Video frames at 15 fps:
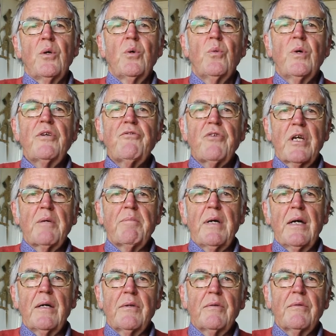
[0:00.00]
wondering
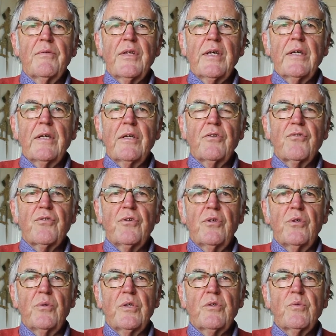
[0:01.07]
about and thinking
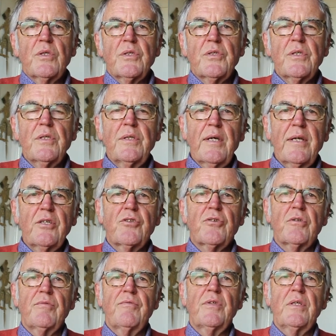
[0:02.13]
through is what's the
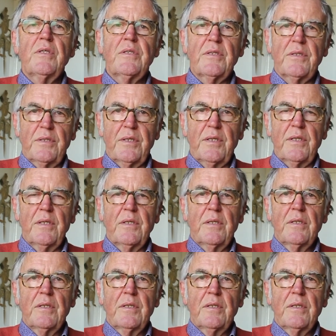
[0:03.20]
nature of validity